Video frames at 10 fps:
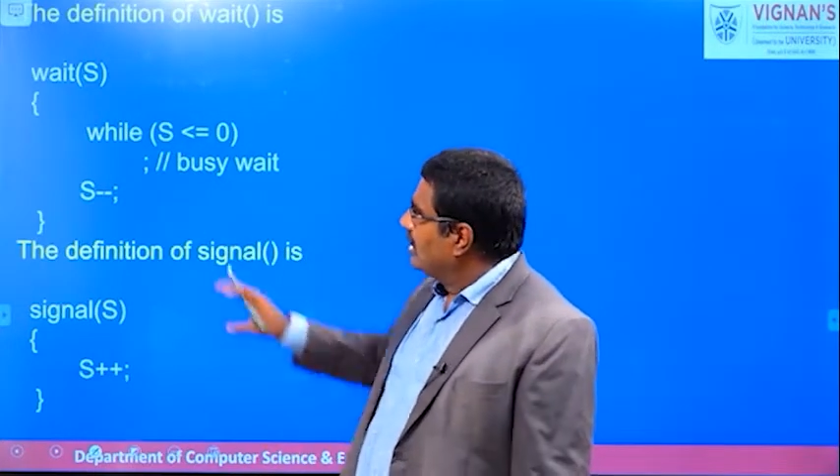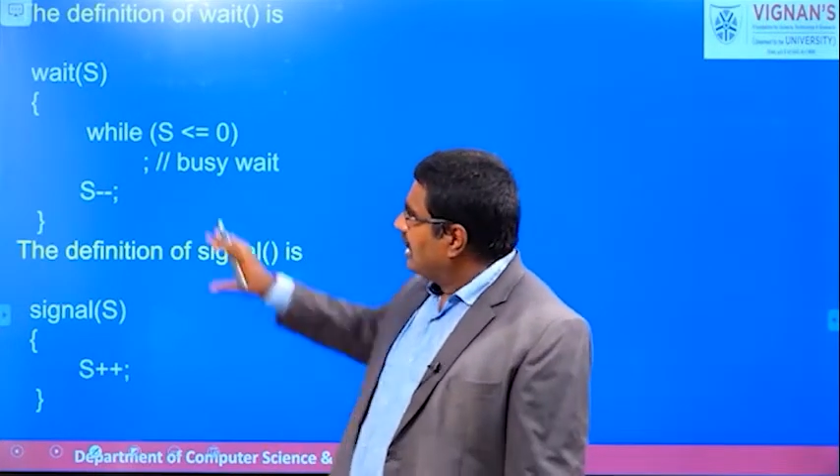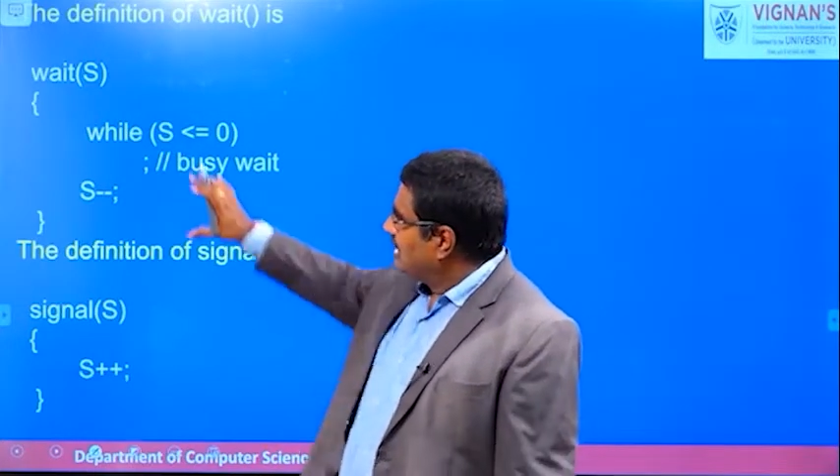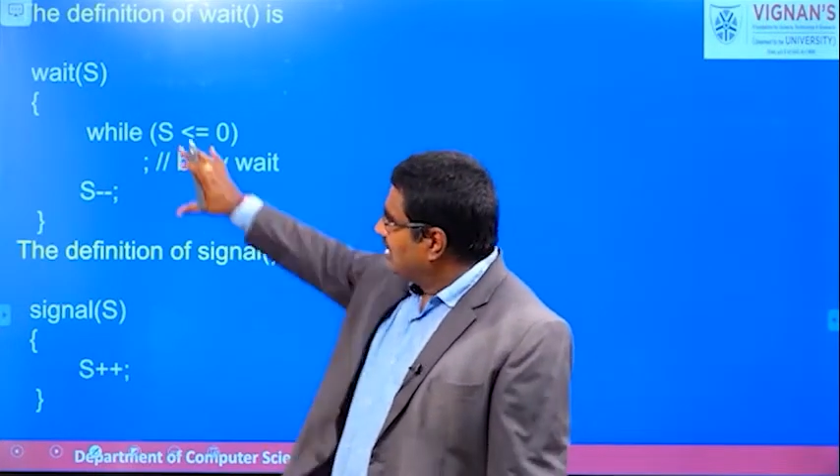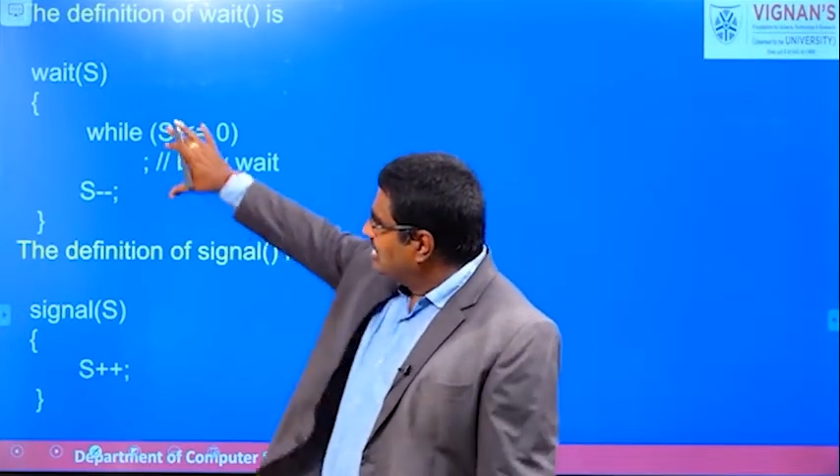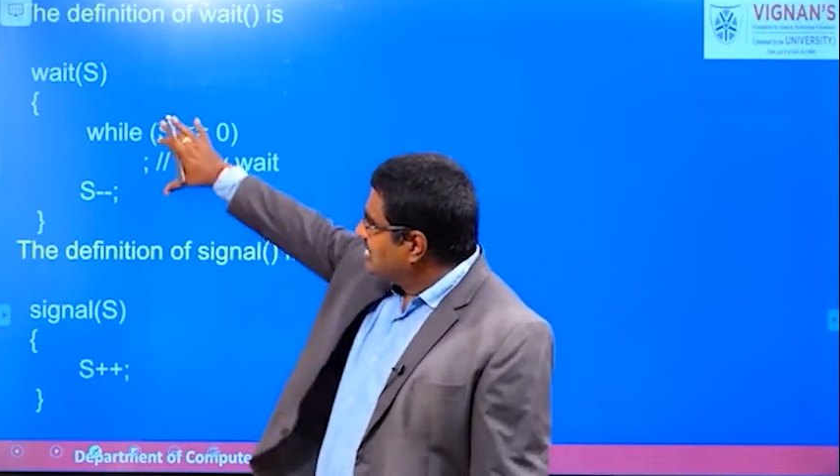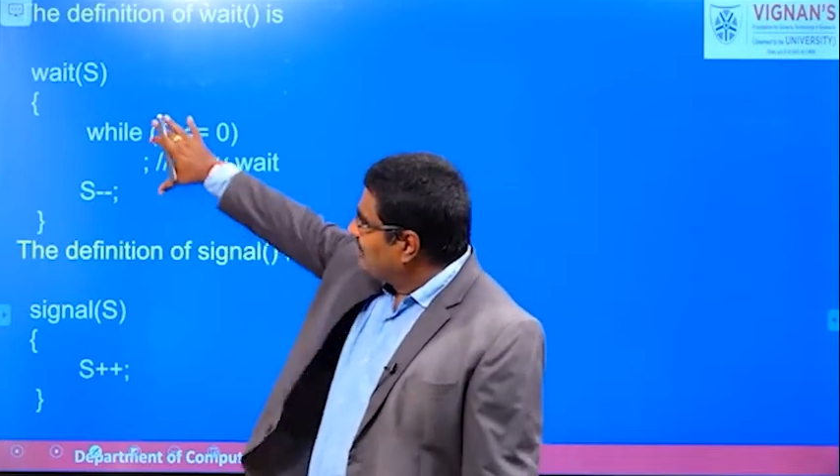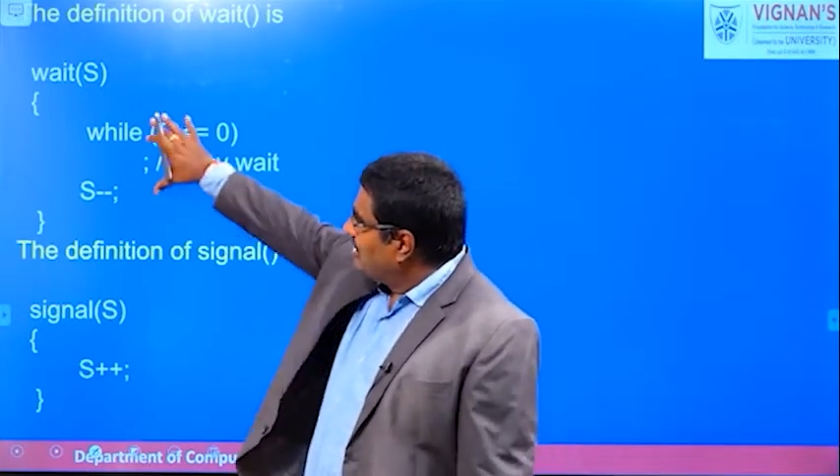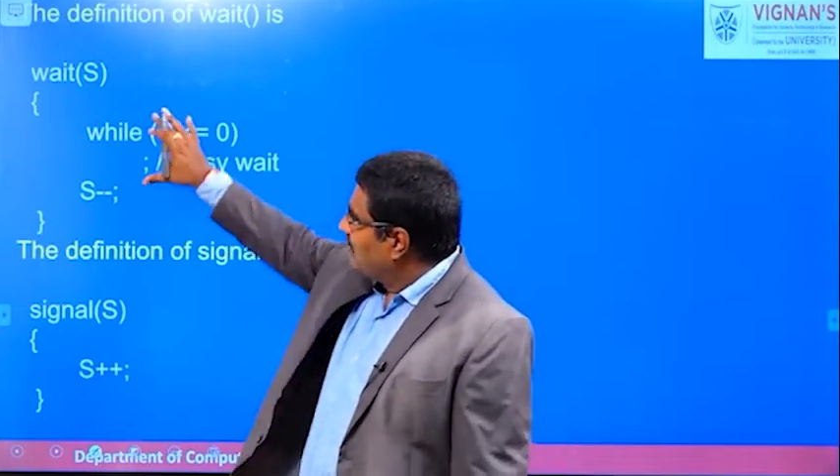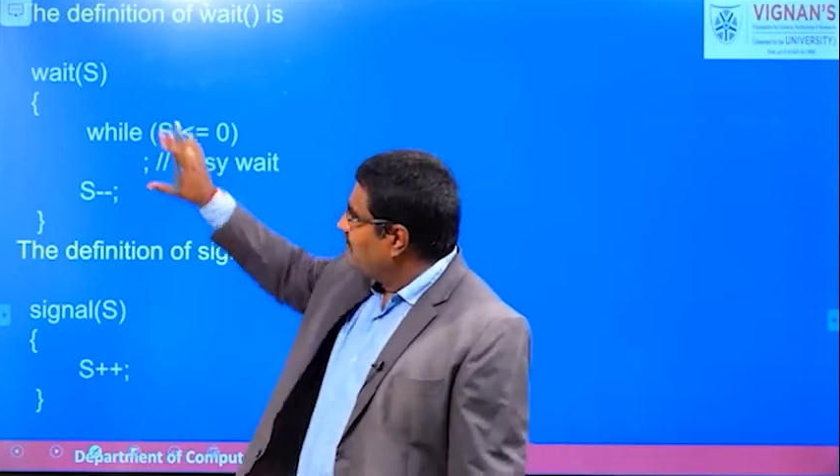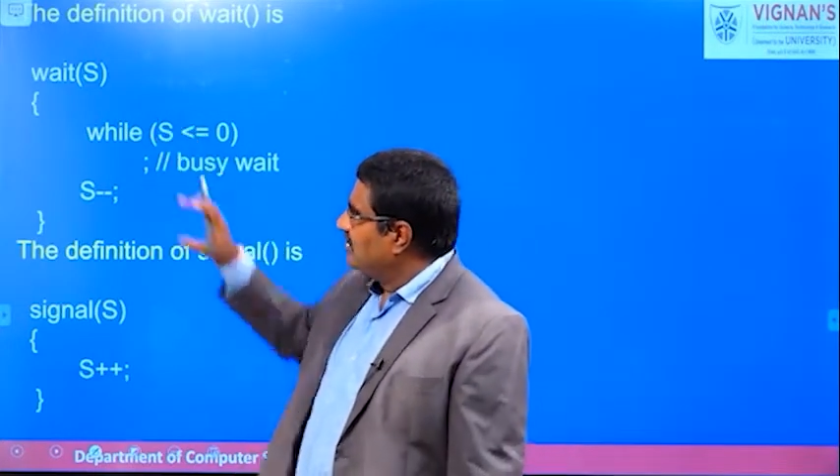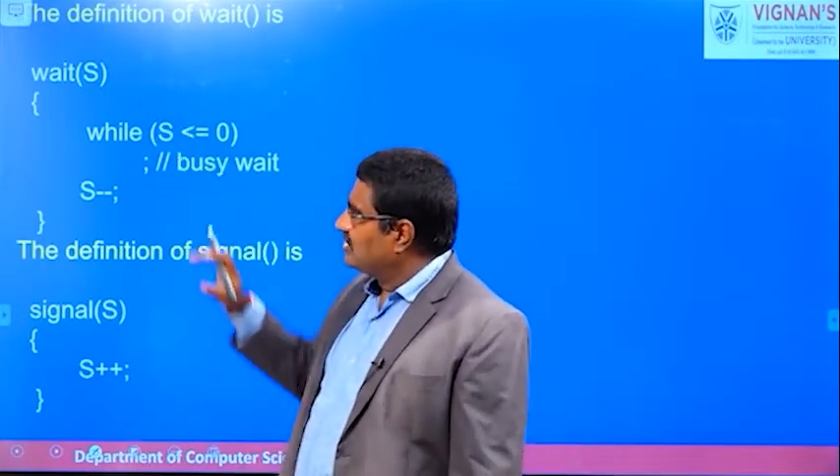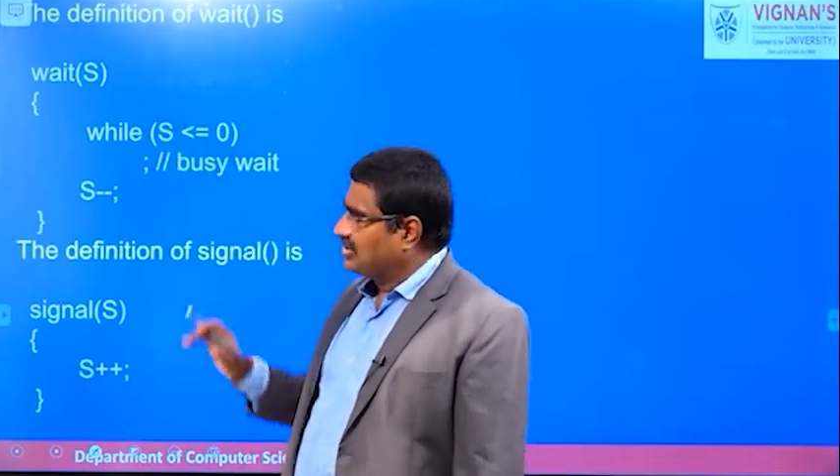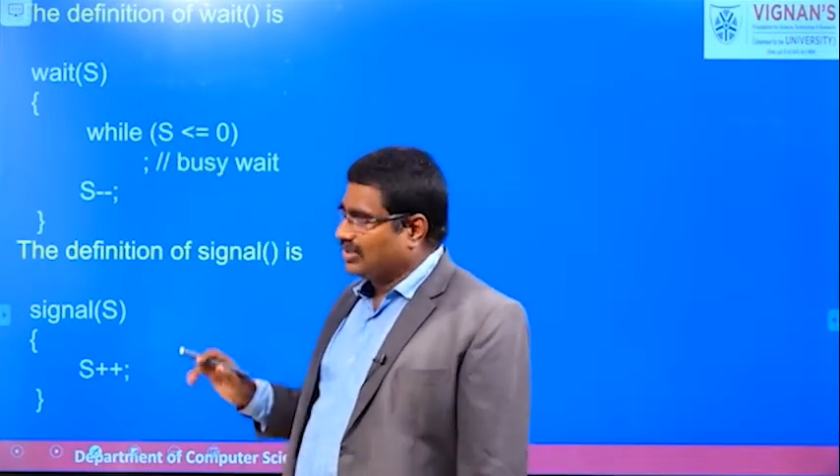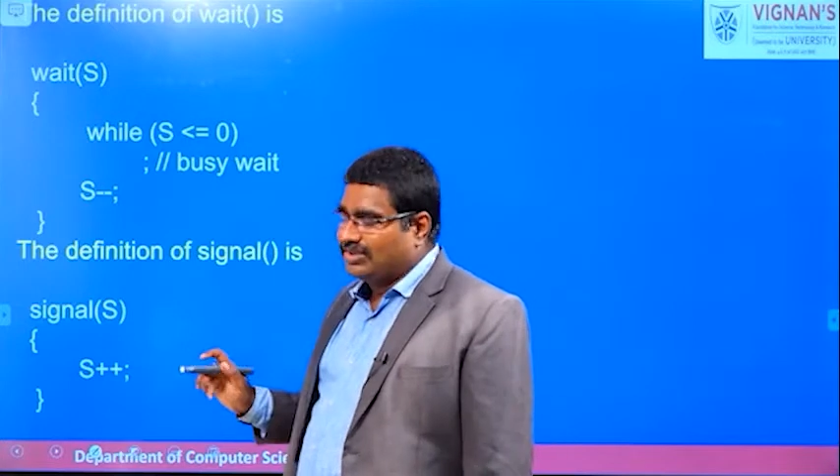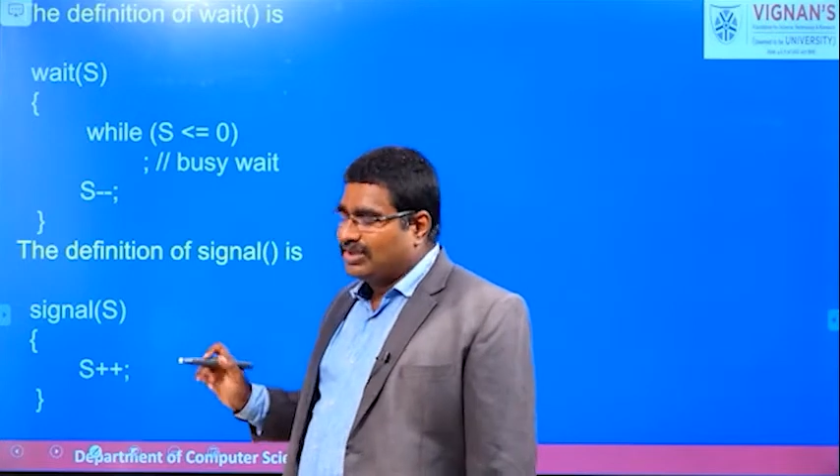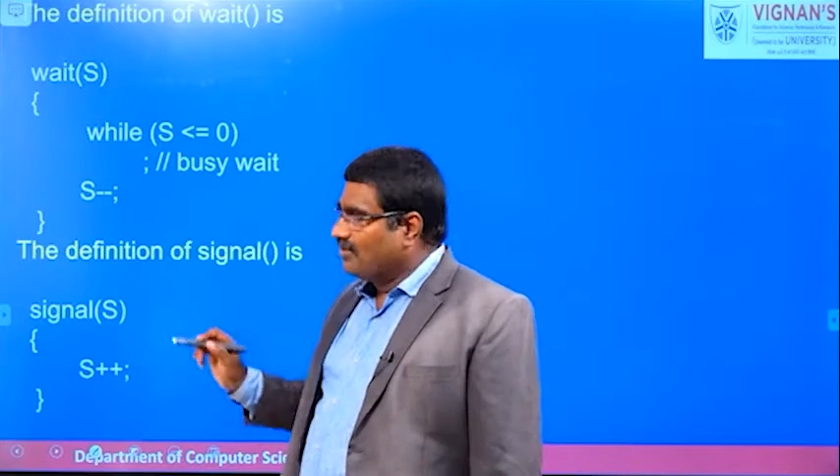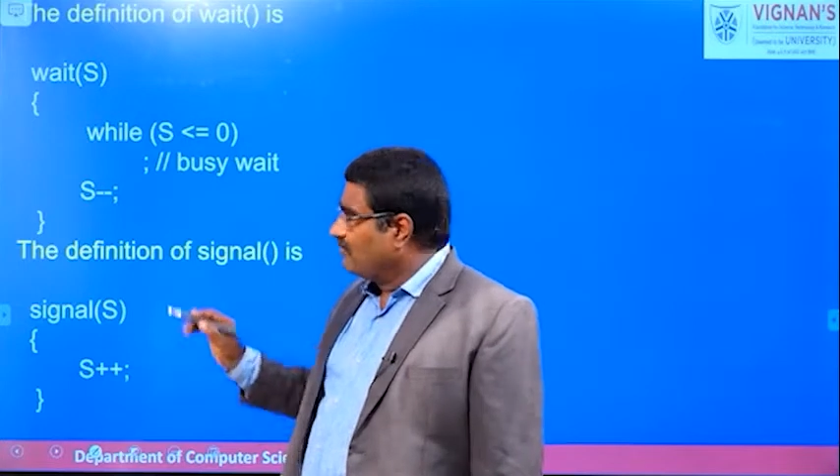And in this wait function,